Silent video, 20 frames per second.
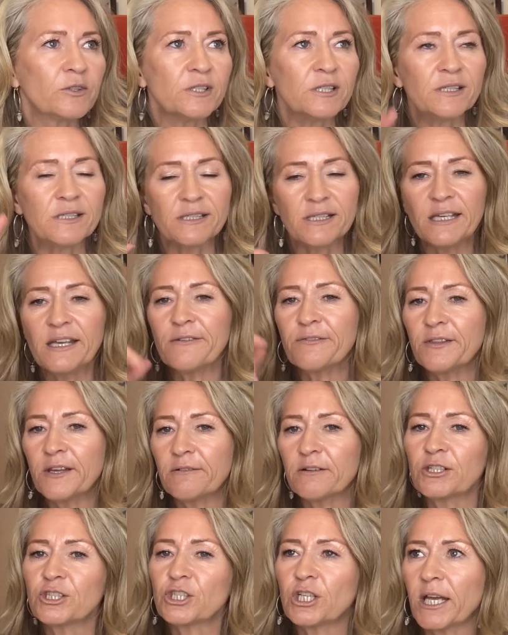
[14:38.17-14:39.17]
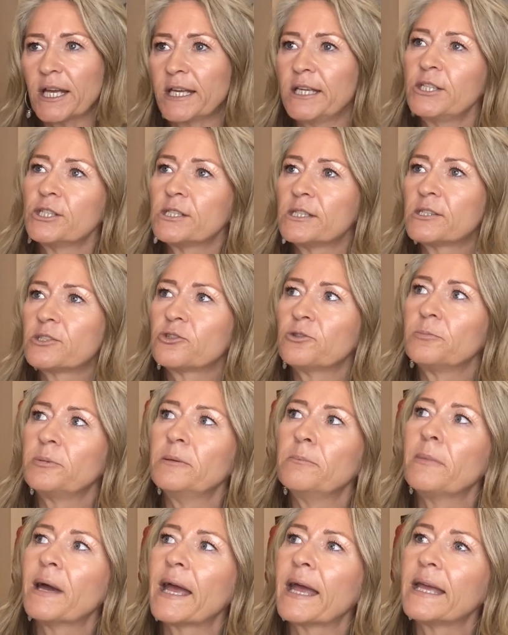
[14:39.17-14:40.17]
to see if there are changes to
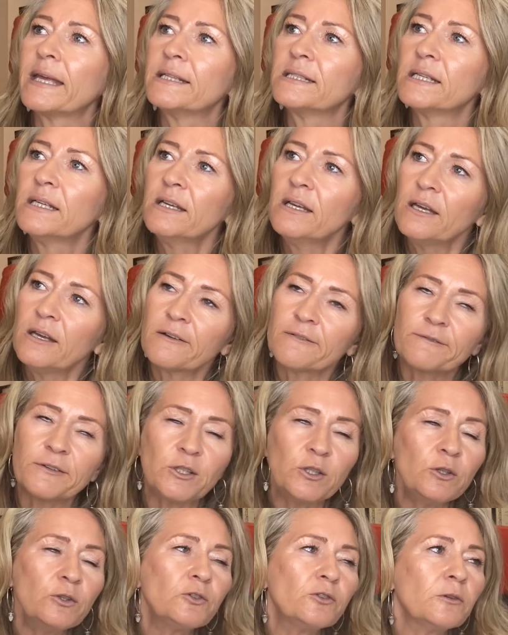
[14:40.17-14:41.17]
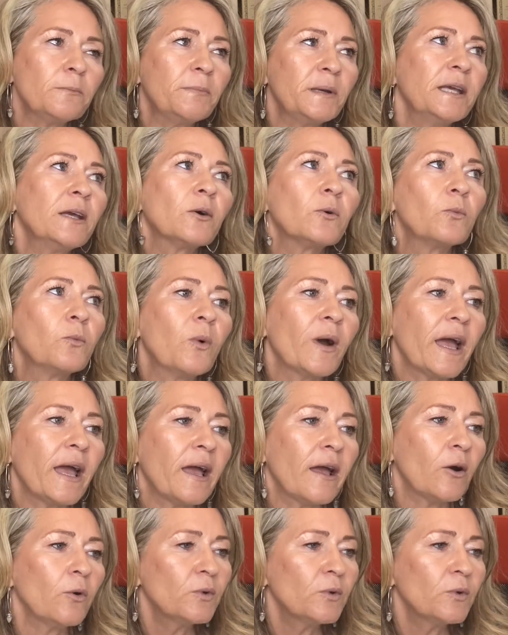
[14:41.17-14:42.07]
be made, for you to be aware.